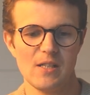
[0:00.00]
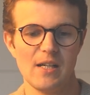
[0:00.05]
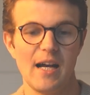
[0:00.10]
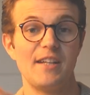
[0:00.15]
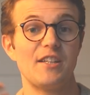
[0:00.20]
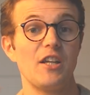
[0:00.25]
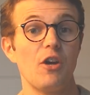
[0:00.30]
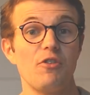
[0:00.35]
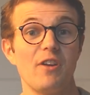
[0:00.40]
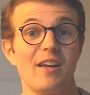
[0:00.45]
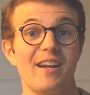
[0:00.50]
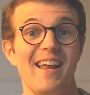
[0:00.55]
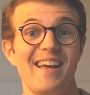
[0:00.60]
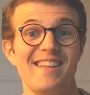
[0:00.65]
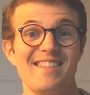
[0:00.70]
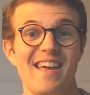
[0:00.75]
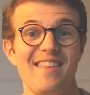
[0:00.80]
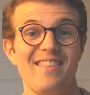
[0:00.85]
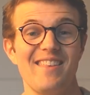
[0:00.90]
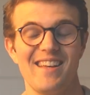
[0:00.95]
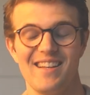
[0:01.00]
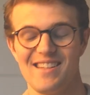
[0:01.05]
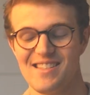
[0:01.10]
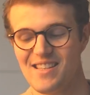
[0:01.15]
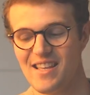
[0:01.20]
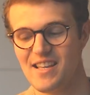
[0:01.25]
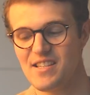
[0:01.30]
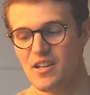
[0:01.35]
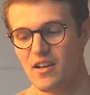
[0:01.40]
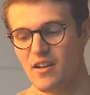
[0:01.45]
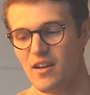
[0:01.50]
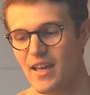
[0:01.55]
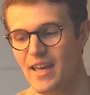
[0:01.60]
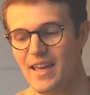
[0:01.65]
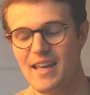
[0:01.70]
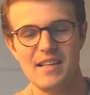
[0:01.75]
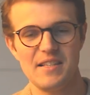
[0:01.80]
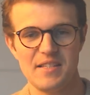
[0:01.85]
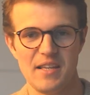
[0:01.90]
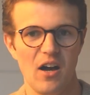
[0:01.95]
And don't neglect ethics. These are
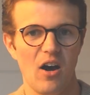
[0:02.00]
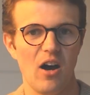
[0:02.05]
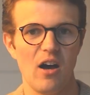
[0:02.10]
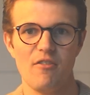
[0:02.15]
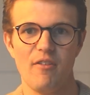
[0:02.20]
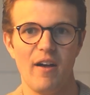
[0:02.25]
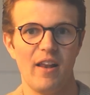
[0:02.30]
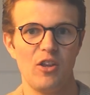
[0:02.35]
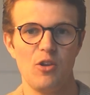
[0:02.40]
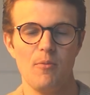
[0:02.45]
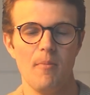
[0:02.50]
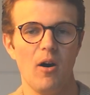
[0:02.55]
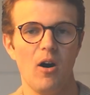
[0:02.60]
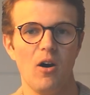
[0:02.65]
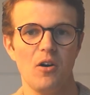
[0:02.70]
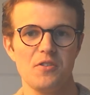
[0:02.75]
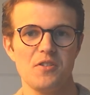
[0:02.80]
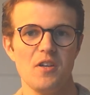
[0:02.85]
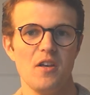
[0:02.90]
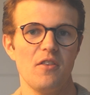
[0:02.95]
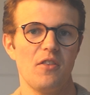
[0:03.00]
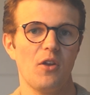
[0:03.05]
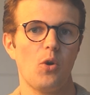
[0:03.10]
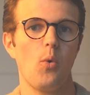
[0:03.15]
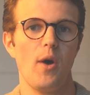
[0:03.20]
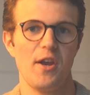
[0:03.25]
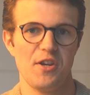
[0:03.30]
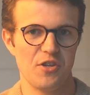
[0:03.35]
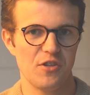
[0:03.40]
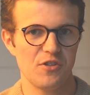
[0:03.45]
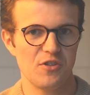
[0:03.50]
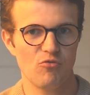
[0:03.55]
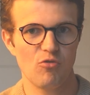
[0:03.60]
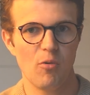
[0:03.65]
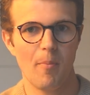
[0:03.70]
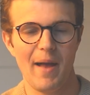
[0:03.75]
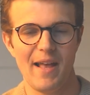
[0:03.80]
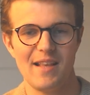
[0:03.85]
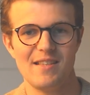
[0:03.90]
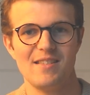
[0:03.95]
easy, high-value marks. The questions are
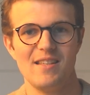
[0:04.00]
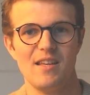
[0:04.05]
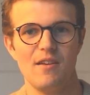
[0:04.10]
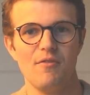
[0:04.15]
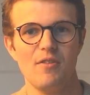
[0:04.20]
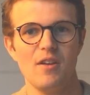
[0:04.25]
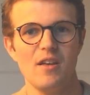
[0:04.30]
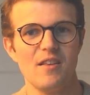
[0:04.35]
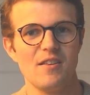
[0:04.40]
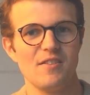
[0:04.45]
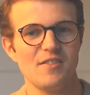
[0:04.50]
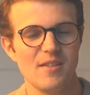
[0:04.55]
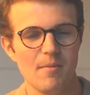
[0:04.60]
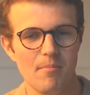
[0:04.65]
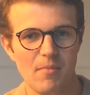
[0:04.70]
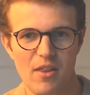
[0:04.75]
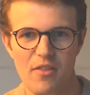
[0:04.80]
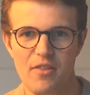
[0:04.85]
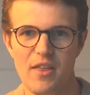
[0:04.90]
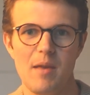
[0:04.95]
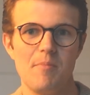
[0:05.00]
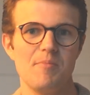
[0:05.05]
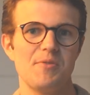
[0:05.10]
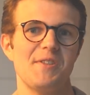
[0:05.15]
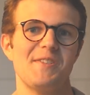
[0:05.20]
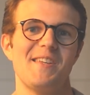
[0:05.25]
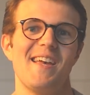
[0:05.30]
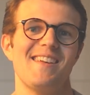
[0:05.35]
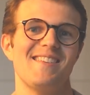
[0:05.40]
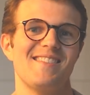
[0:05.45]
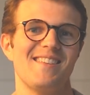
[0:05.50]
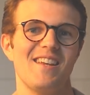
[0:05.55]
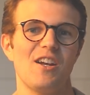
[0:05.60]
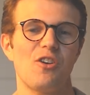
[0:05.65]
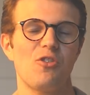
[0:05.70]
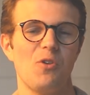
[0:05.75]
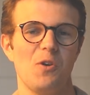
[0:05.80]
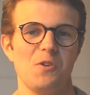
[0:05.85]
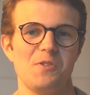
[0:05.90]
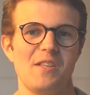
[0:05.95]
repetitive. Similar themes are tested
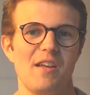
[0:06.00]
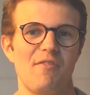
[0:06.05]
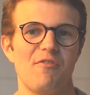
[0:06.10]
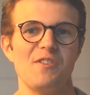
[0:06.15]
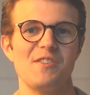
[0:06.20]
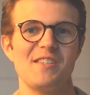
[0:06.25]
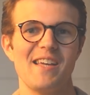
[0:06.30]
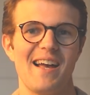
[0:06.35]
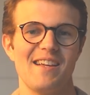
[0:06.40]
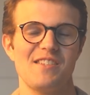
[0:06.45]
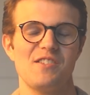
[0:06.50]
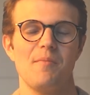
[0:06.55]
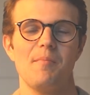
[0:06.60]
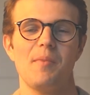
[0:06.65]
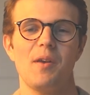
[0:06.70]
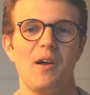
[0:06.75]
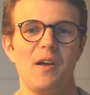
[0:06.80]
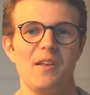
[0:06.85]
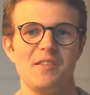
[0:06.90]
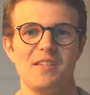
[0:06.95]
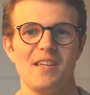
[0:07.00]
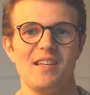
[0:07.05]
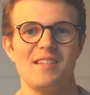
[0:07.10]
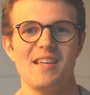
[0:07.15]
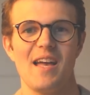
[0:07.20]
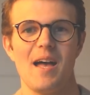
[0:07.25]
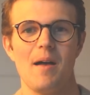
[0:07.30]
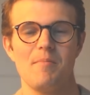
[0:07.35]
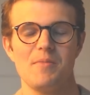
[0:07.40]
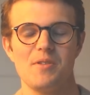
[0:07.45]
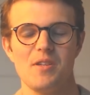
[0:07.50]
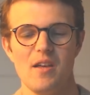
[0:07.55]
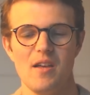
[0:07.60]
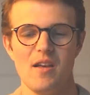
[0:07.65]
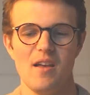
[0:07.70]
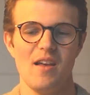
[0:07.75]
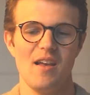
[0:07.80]
across different tax compliance exams.